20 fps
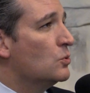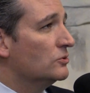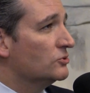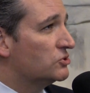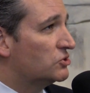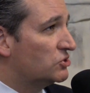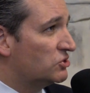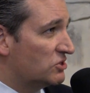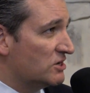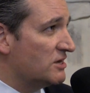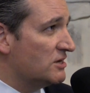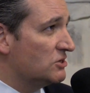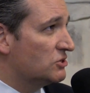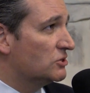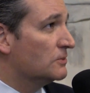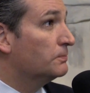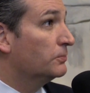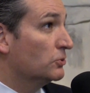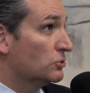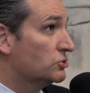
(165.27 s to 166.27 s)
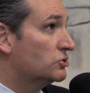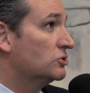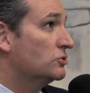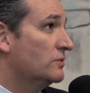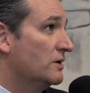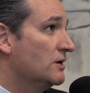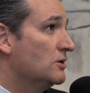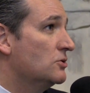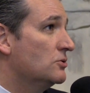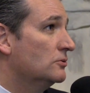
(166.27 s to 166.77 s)
will cease
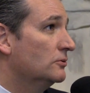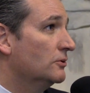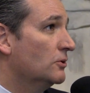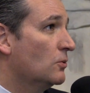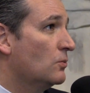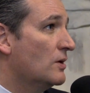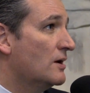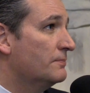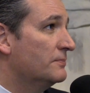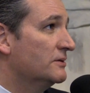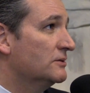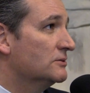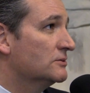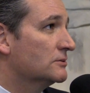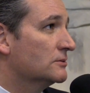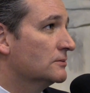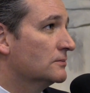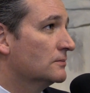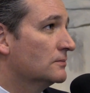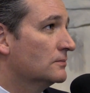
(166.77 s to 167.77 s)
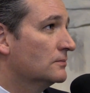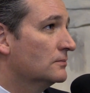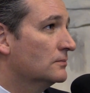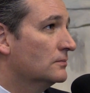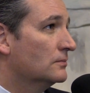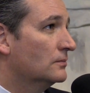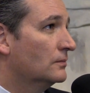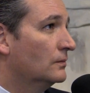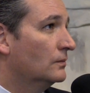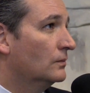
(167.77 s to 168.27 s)
pursuing nuclear weapons
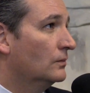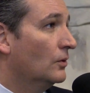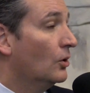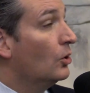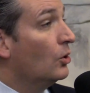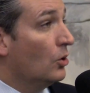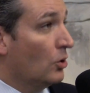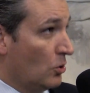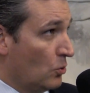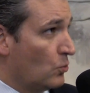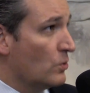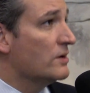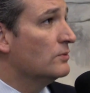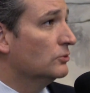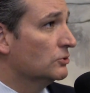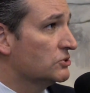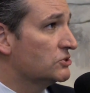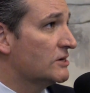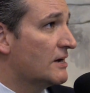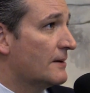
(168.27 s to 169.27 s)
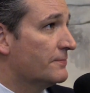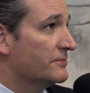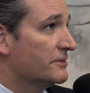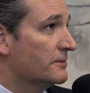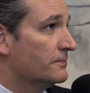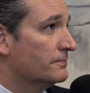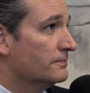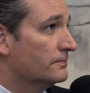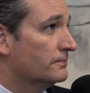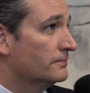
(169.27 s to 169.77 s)
or we will stop
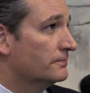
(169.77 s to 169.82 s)
them.